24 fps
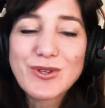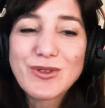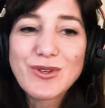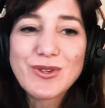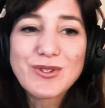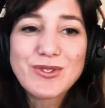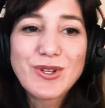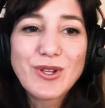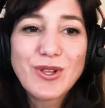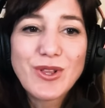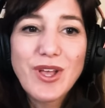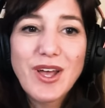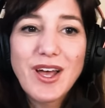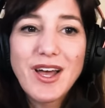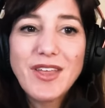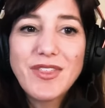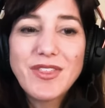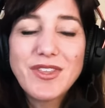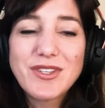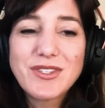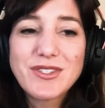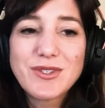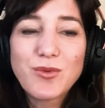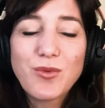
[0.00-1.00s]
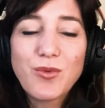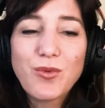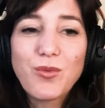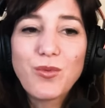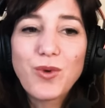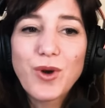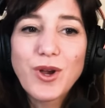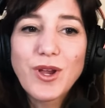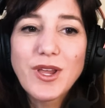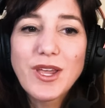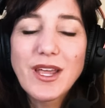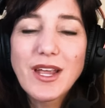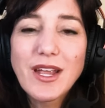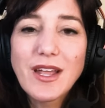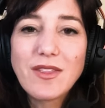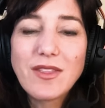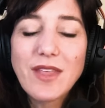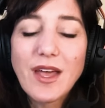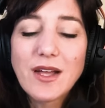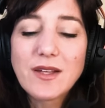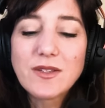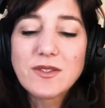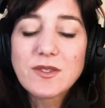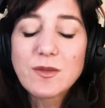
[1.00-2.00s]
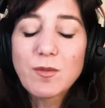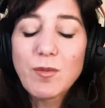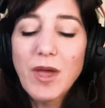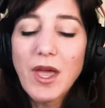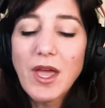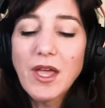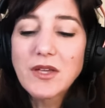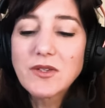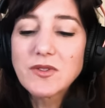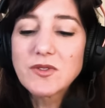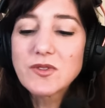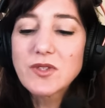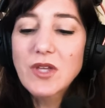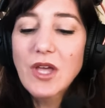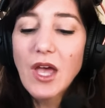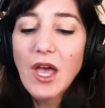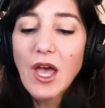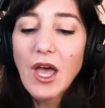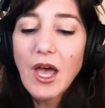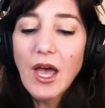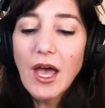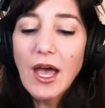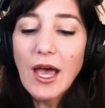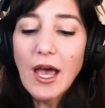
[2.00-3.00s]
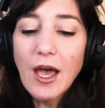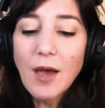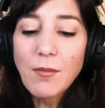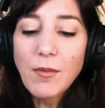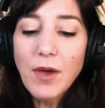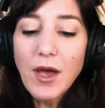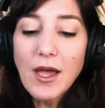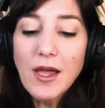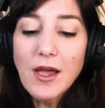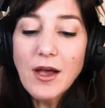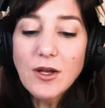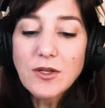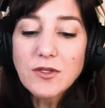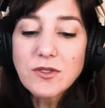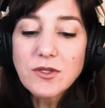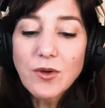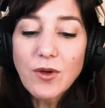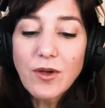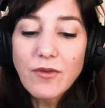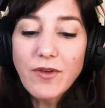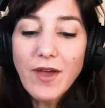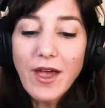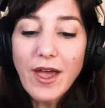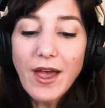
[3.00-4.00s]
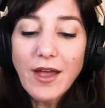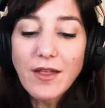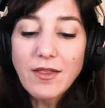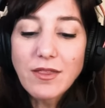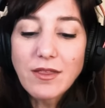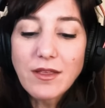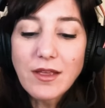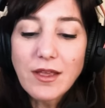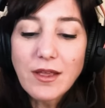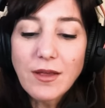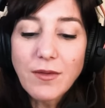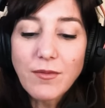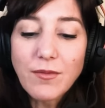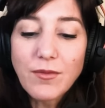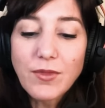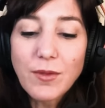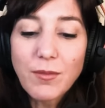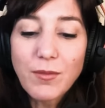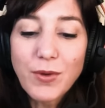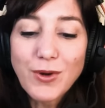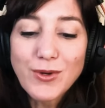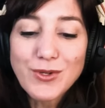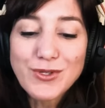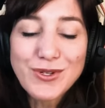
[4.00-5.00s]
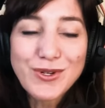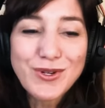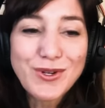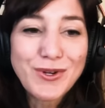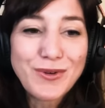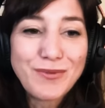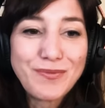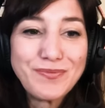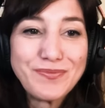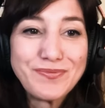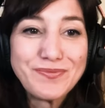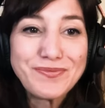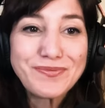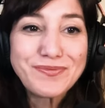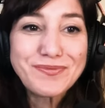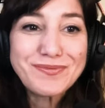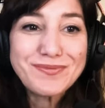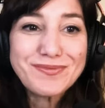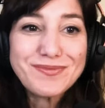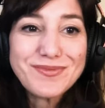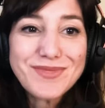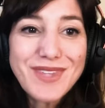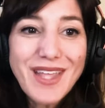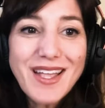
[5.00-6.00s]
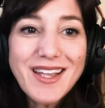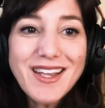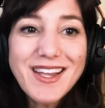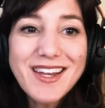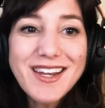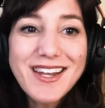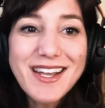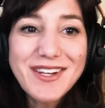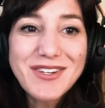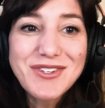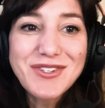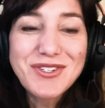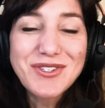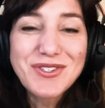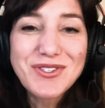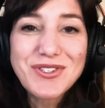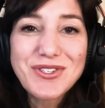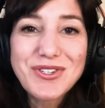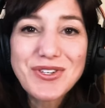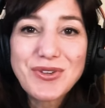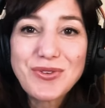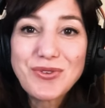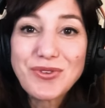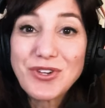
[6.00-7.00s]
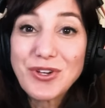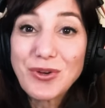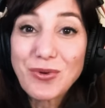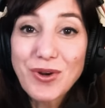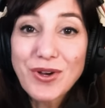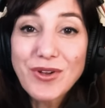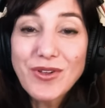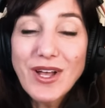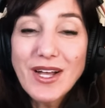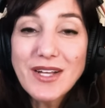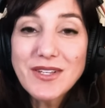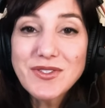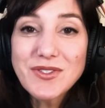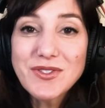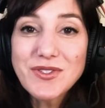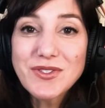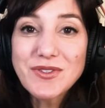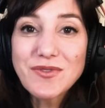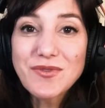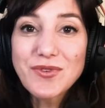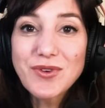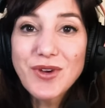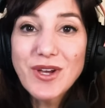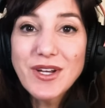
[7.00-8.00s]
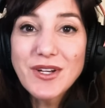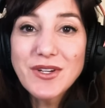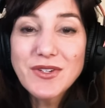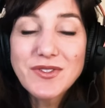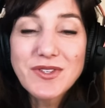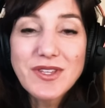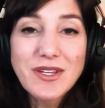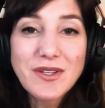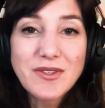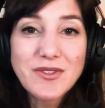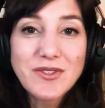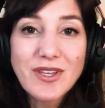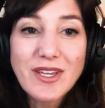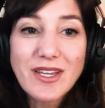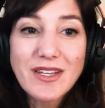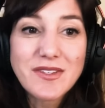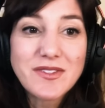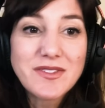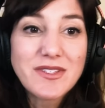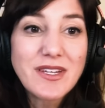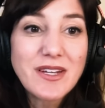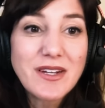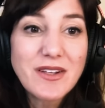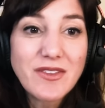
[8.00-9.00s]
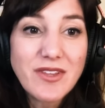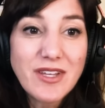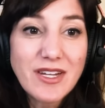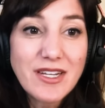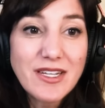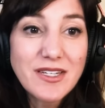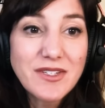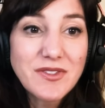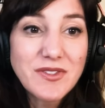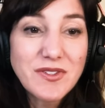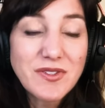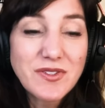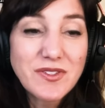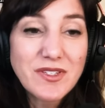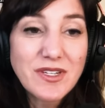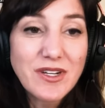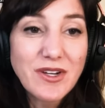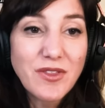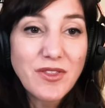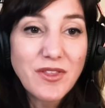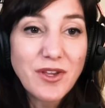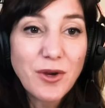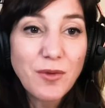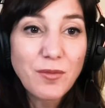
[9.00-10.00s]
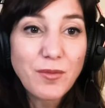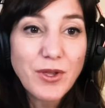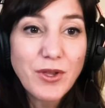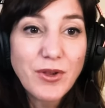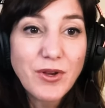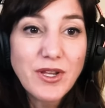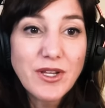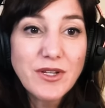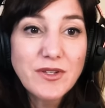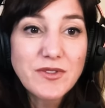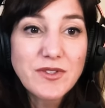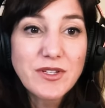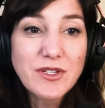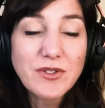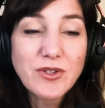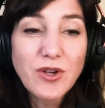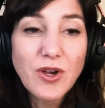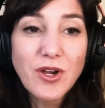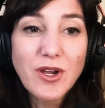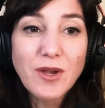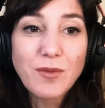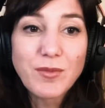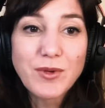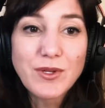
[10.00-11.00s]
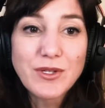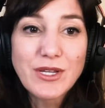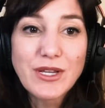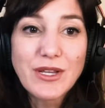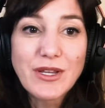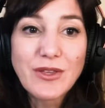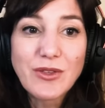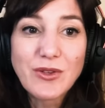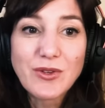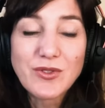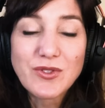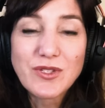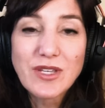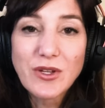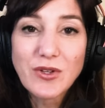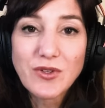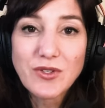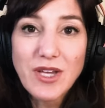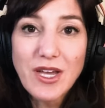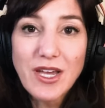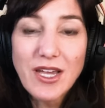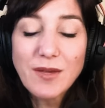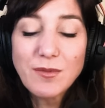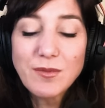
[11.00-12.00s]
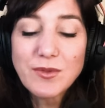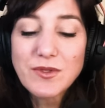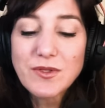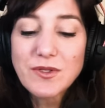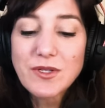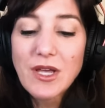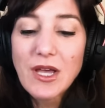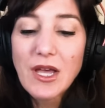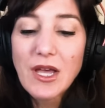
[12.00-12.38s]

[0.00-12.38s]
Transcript: So there's a lot that's working in that space. I also have had the personal connection to newer classes of drugs, things like senolytics and senotherapeutics that target particular cell types.